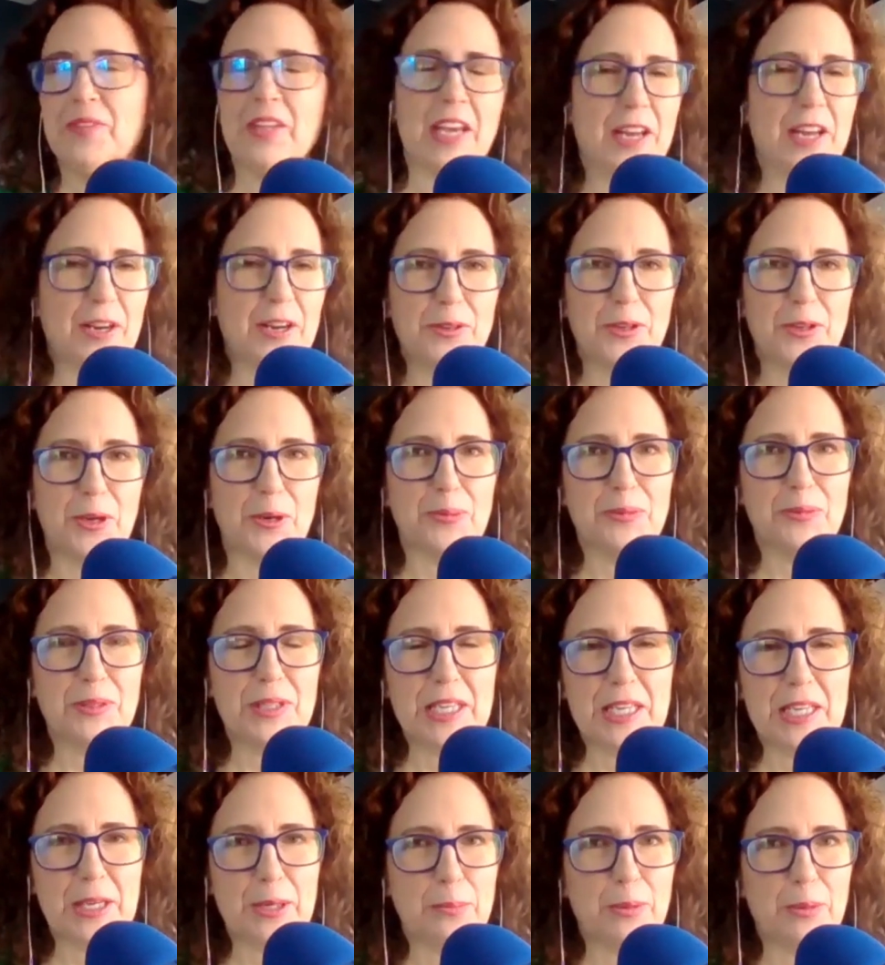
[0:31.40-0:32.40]
I don't know,
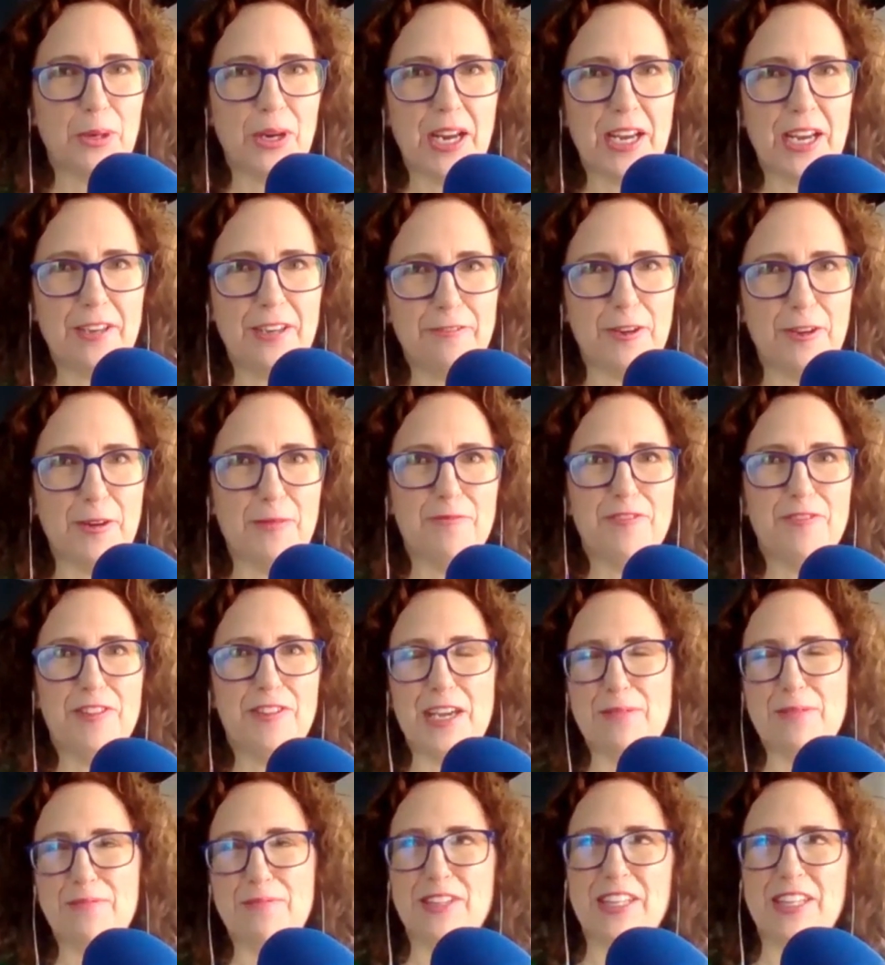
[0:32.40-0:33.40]
need a break from
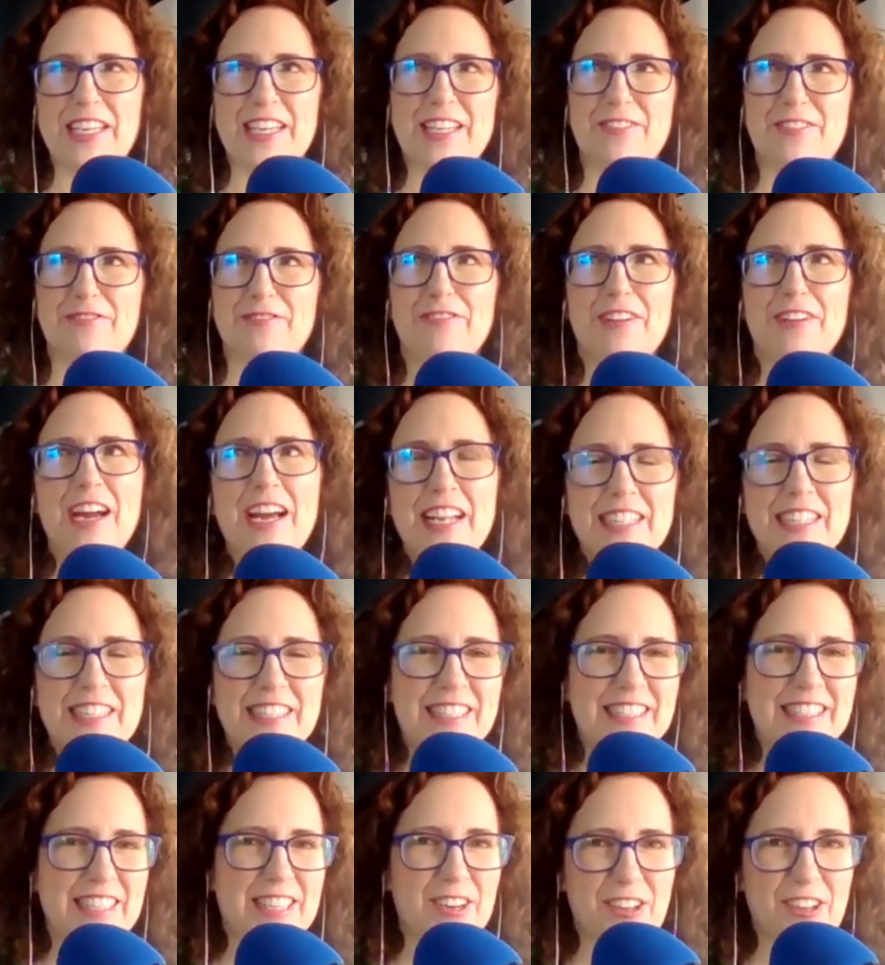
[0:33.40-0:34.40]
family and
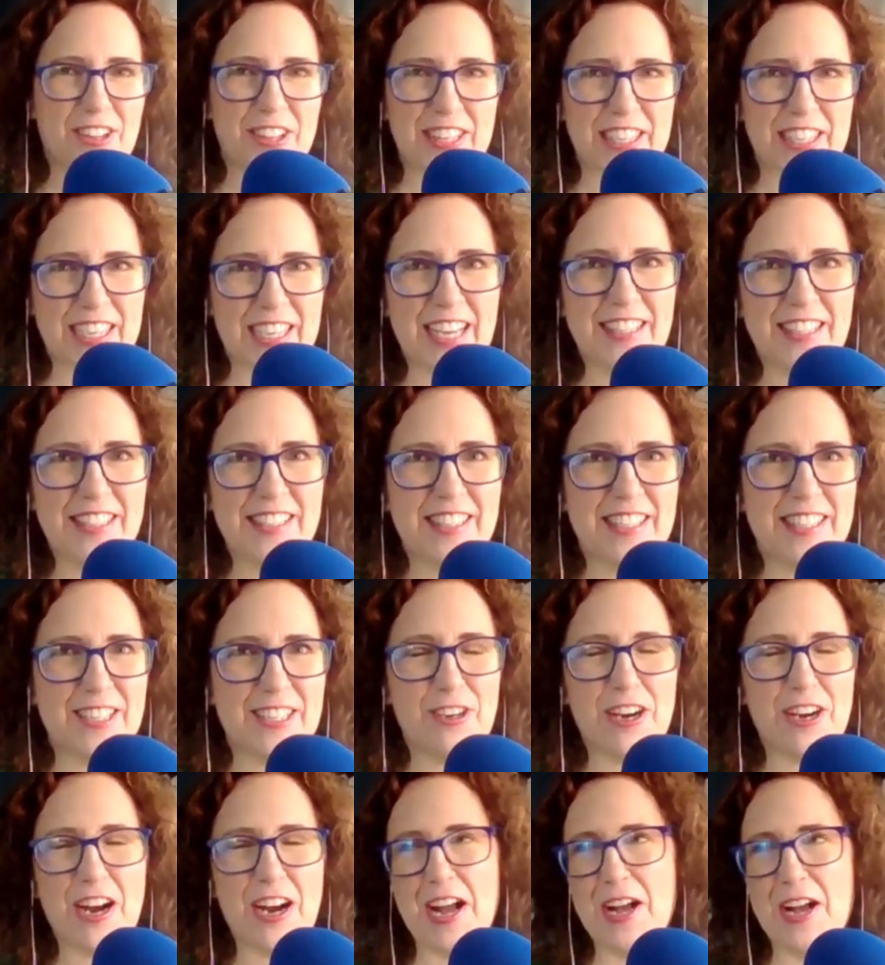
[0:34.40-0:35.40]
friends and all the guests in
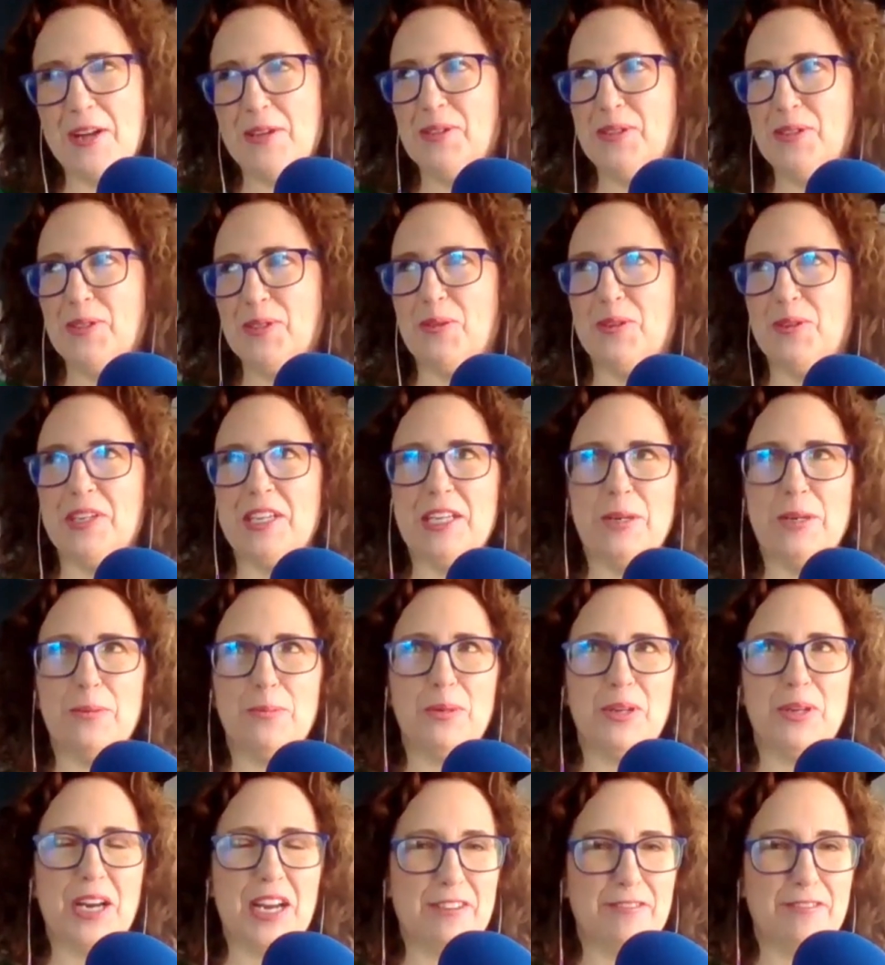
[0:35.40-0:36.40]
your house, or need a
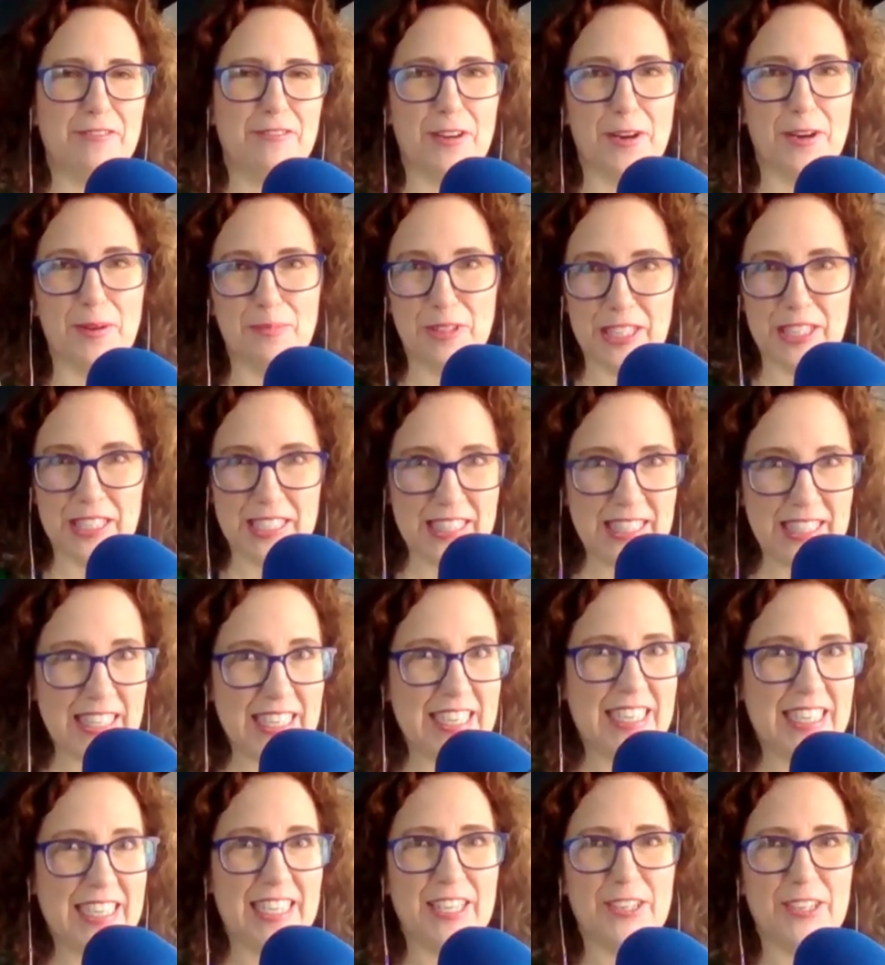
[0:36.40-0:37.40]
break from the
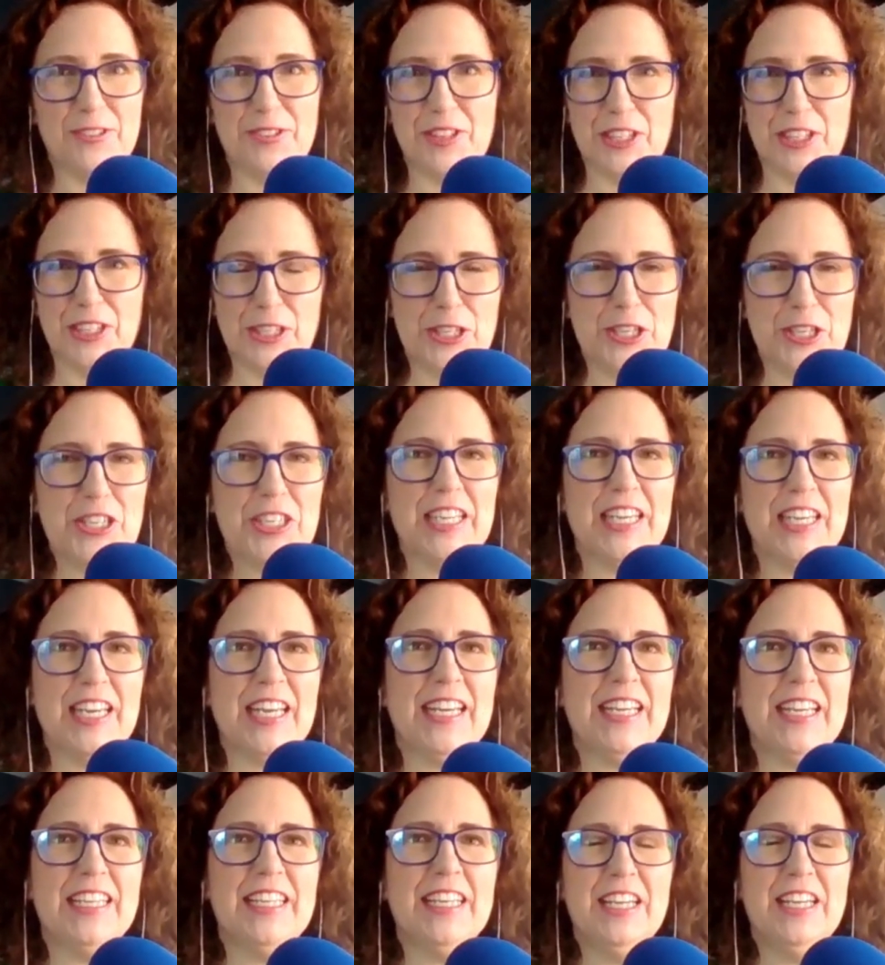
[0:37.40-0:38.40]
cleaning or the
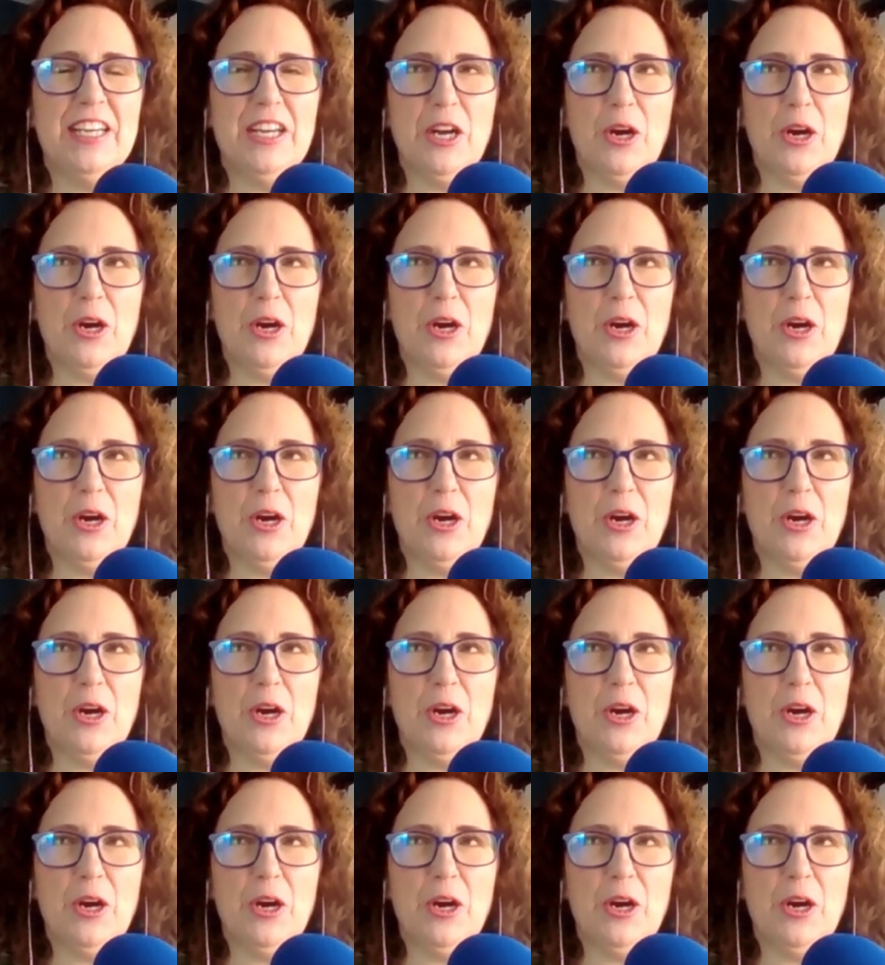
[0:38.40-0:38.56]
cooking,